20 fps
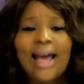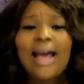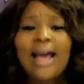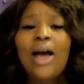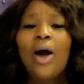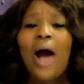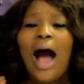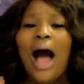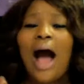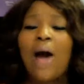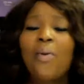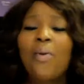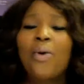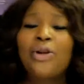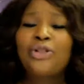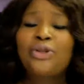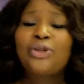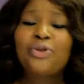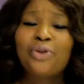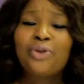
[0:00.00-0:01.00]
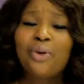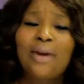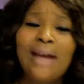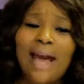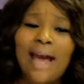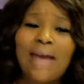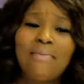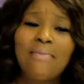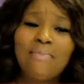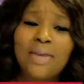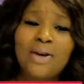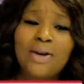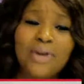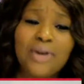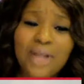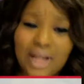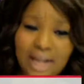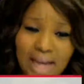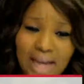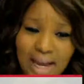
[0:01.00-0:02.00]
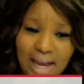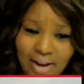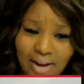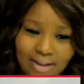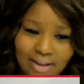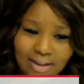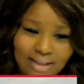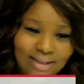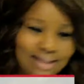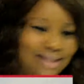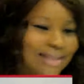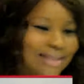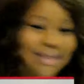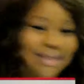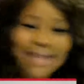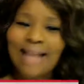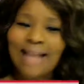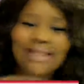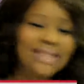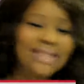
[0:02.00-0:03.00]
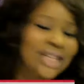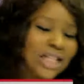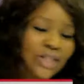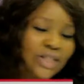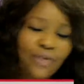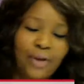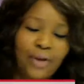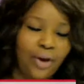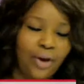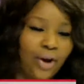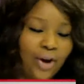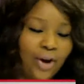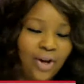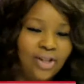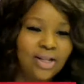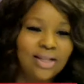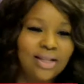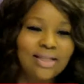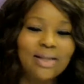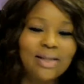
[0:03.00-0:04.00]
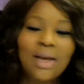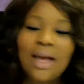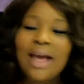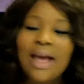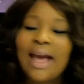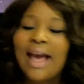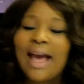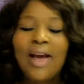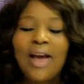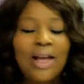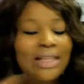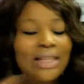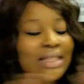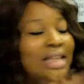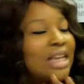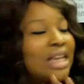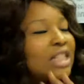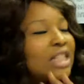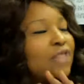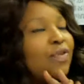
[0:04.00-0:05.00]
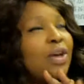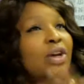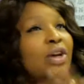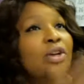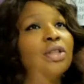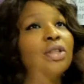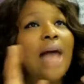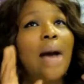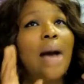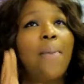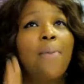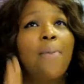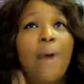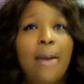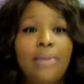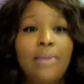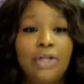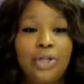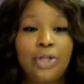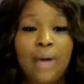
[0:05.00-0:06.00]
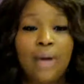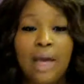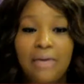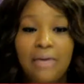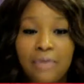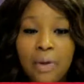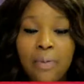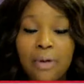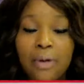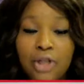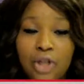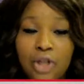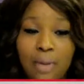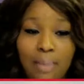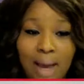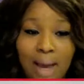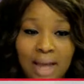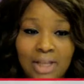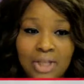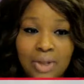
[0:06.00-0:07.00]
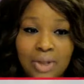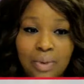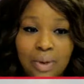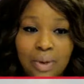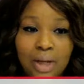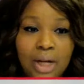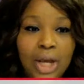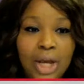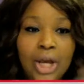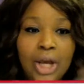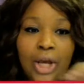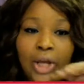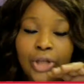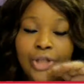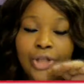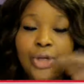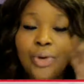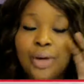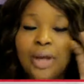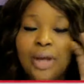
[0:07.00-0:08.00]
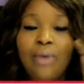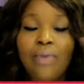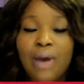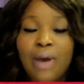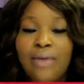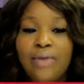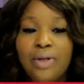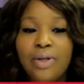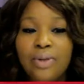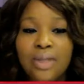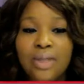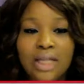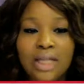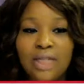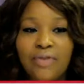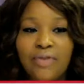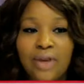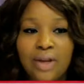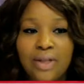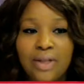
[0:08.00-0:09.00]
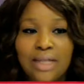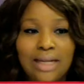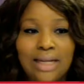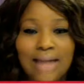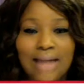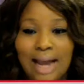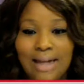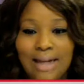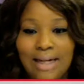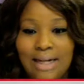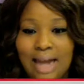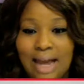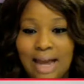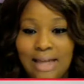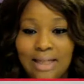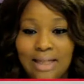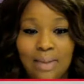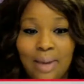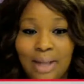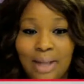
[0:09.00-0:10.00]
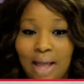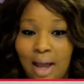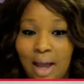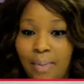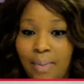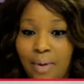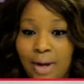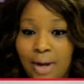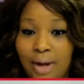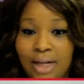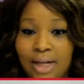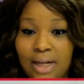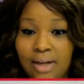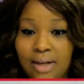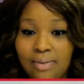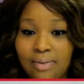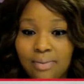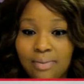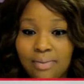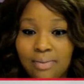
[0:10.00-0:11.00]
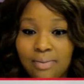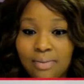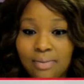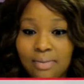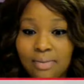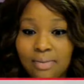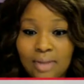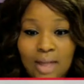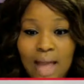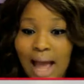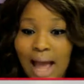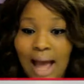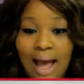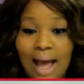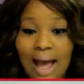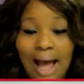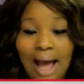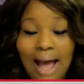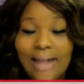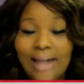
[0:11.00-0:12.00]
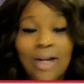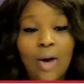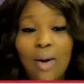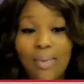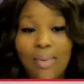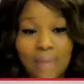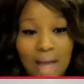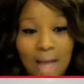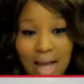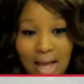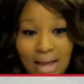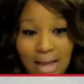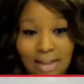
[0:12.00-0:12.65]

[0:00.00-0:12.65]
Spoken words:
I want to create millionaires, not six-figure earners. Six figures, I promise you, if you put your mind to it, you can revenue six figures in 90 days. Am I lying, Brandy? I know I'm not.